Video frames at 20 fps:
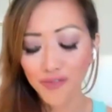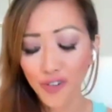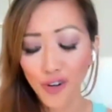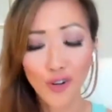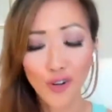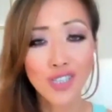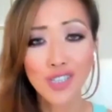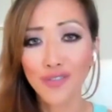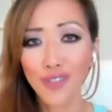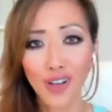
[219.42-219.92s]

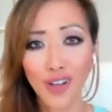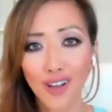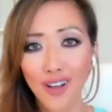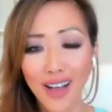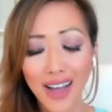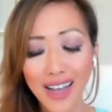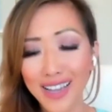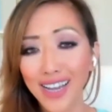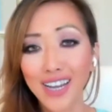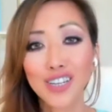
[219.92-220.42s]
first of all,
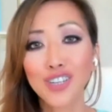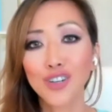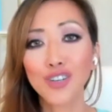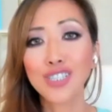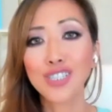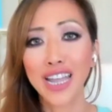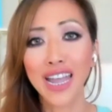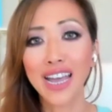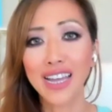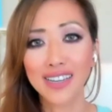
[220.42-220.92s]
I
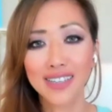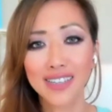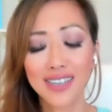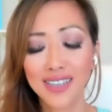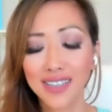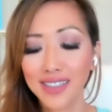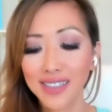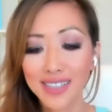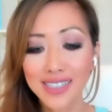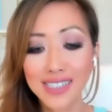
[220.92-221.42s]
understand
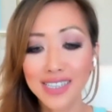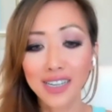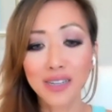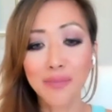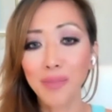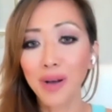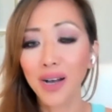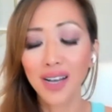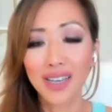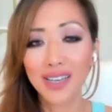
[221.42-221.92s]

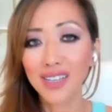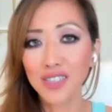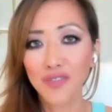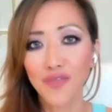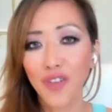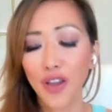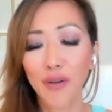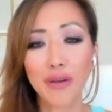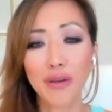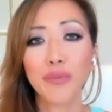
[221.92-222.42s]
stigma is
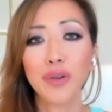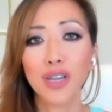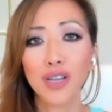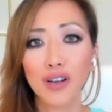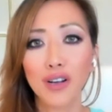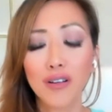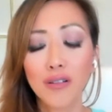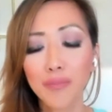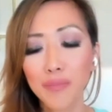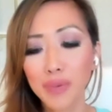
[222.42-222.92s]
very
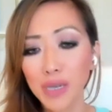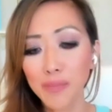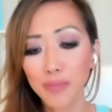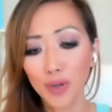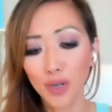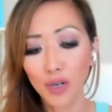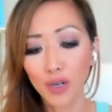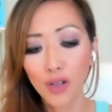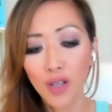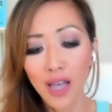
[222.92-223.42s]
real.
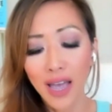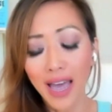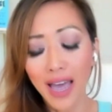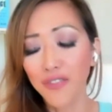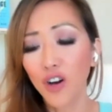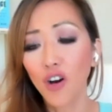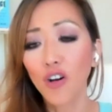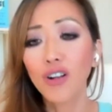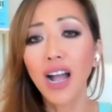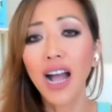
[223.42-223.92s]
People have
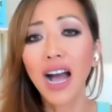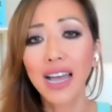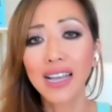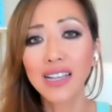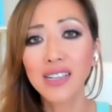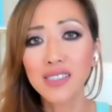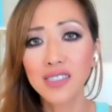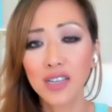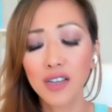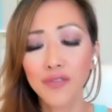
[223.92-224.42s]
all
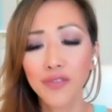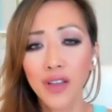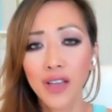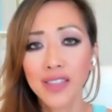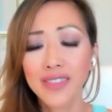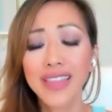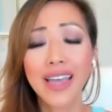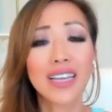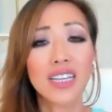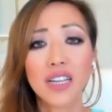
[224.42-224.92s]
kinds of
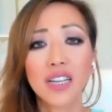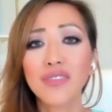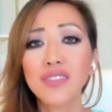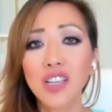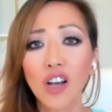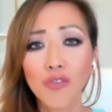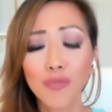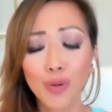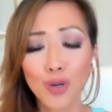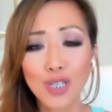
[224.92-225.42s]
negative
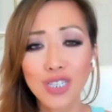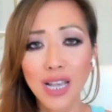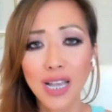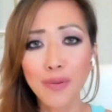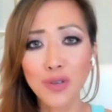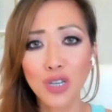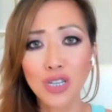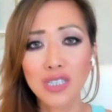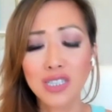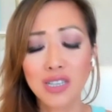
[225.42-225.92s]
self
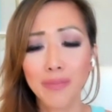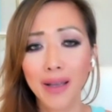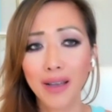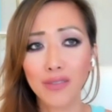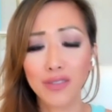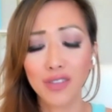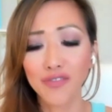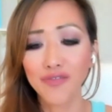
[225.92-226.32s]
perceptions about the